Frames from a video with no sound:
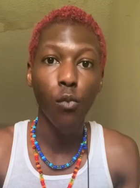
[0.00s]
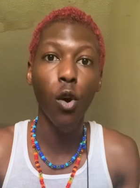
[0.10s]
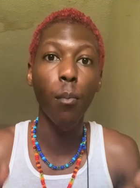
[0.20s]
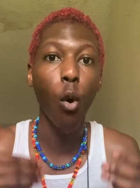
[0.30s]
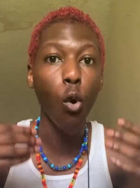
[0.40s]

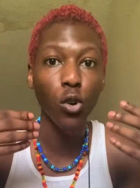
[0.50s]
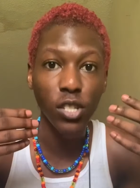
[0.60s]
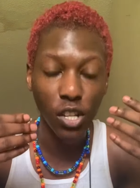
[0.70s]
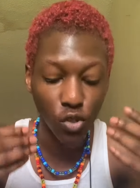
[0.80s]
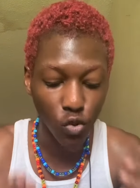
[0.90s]
what morals
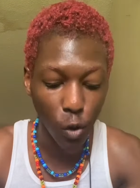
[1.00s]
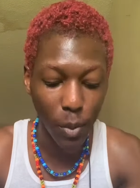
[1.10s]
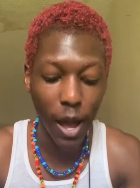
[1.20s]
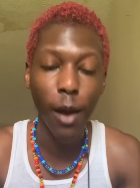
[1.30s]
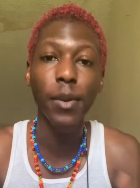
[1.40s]
that you go
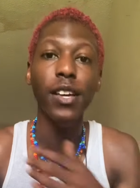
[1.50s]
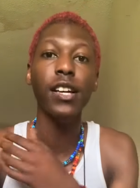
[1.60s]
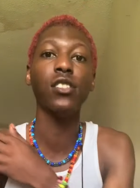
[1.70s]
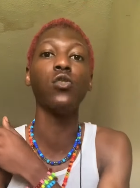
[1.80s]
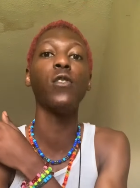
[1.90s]
behind,
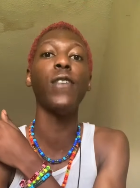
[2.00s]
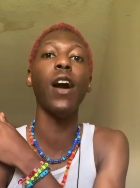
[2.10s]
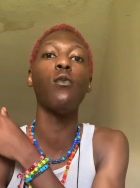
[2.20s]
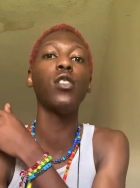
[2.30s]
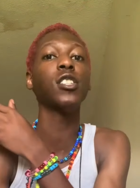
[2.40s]
because you'll
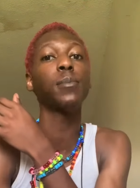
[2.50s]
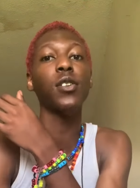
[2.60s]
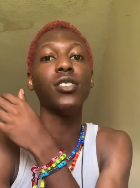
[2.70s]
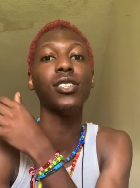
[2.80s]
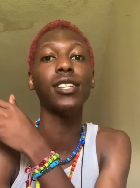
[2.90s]
find one
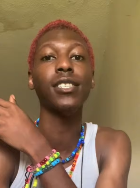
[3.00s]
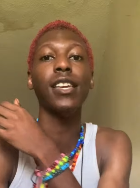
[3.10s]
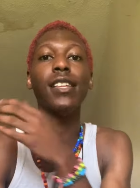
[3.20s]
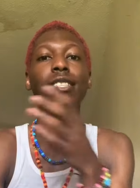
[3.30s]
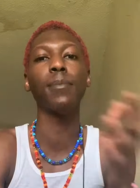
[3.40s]
spiritualist,
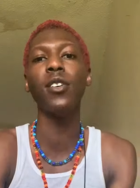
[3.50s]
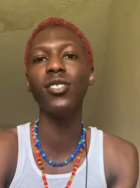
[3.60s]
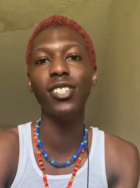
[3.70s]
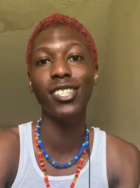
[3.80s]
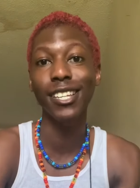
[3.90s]
and
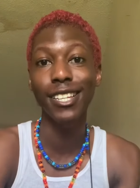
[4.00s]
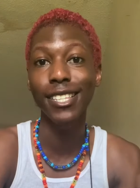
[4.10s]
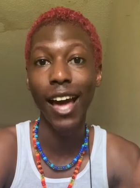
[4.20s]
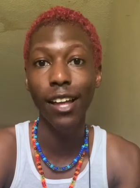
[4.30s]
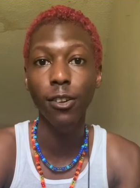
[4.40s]
spiritualist is just a
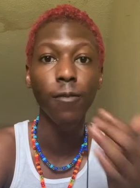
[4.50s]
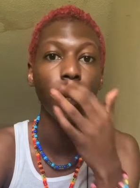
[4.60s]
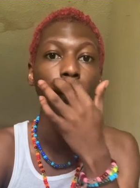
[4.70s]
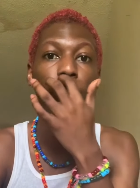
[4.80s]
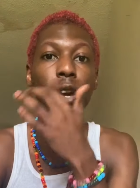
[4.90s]
title
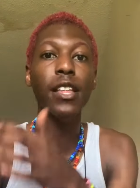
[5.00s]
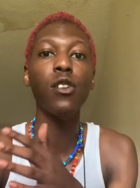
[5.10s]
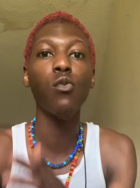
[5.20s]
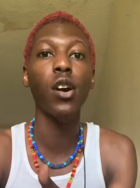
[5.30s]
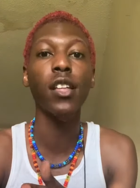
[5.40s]
for
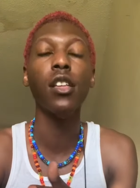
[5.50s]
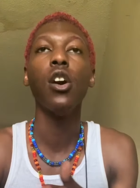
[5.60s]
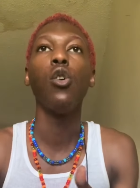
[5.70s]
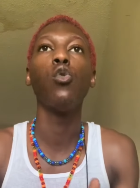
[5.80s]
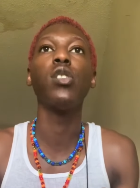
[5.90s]
anyone
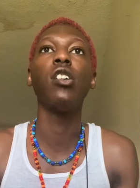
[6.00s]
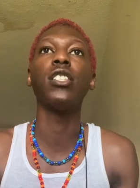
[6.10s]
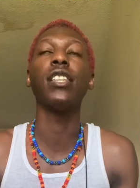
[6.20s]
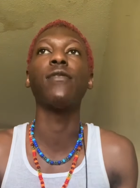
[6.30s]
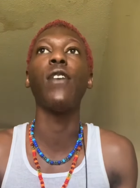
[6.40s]
who
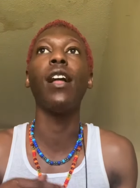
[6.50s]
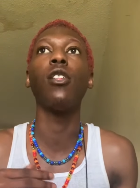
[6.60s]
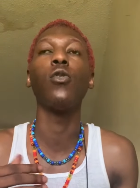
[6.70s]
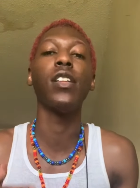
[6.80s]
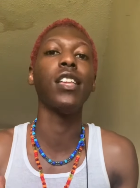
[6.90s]
doesn't
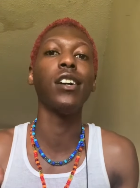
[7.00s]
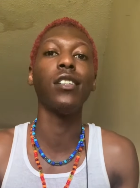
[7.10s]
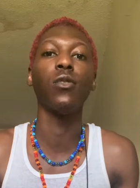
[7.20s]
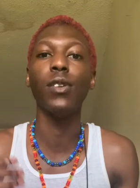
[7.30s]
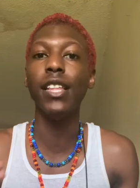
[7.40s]
follow any
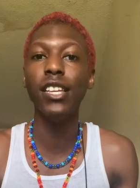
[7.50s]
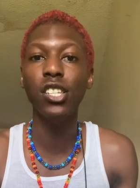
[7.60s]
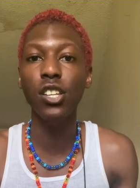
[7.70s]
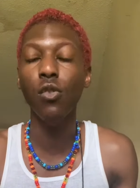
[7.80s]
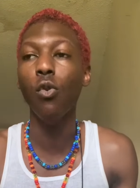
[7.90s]
other
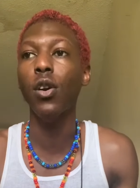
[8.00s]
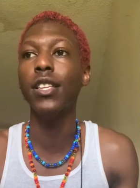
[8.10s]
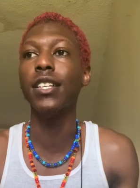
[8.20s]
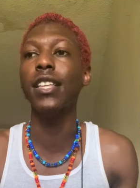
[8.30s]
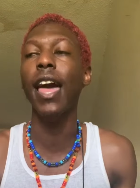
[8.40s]
religion or
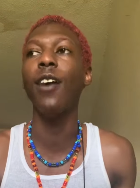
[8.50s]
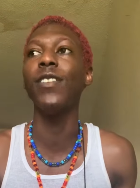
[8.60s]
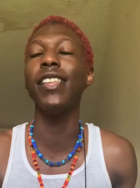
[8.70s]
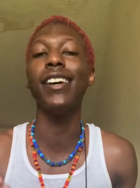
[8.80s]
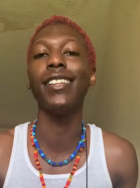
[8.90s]
doesn't have
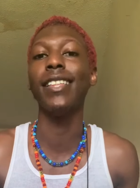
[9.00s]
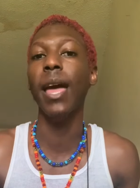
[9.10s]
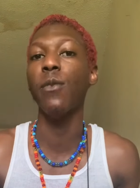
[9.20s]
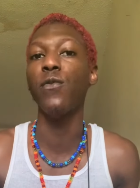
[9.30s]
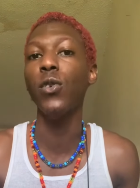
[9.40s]
any other
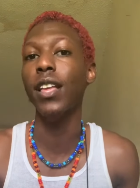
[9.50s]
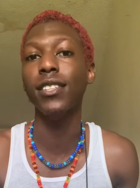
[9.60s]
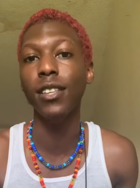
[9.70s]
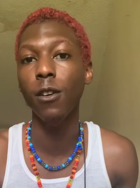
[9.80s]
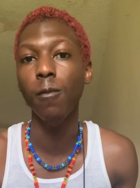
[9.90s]
name for
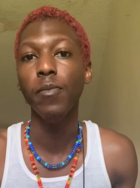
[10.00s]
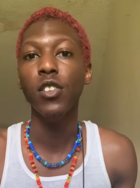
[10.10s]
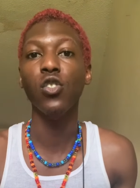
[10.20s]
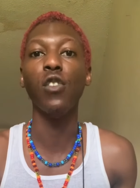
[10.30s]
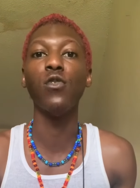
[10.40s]
themselves.
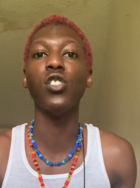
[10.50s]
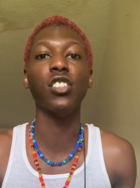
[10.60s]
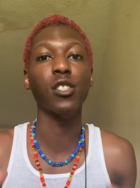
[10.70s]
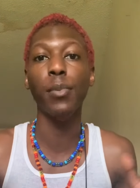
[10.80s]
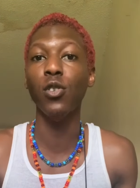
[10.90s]
So if you're just a
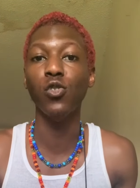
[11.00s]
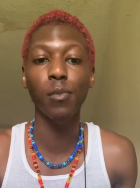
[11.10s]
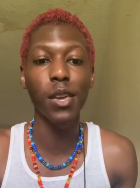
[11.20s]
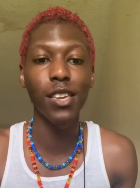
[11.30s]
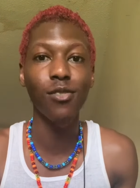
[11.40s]
spiritual
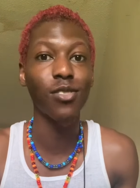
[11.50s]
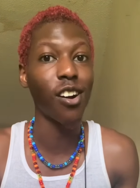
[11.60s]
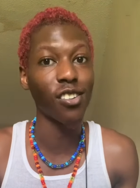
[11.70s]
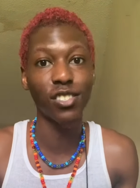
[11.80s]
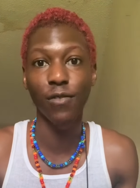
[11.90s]
being, you can call
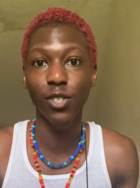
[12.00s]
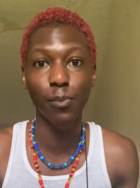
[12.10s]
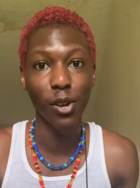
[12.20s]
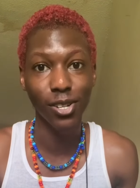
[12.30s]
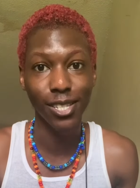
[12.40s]
yourself a
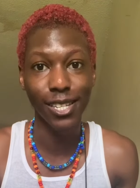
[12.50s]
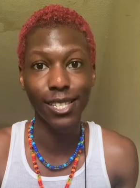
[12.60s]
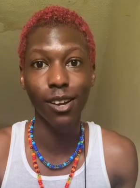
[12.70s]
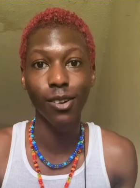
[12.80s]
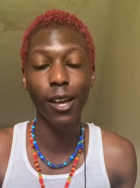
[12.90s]

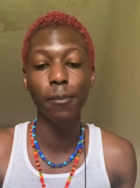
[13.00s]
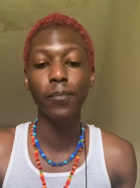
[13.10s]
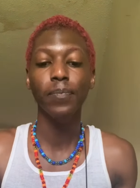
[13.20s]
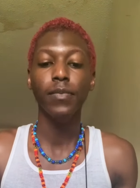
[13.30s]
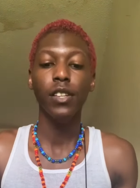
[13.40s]
spiritualist. Okay,
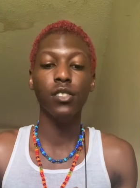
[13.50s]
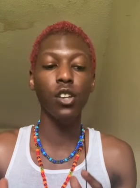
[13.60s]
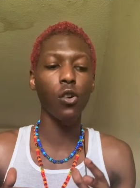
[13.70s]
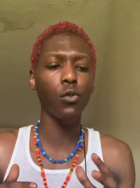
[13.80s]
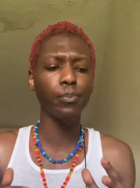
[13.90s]

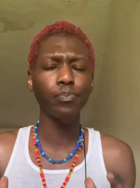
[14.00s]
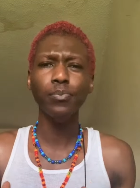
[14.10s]
so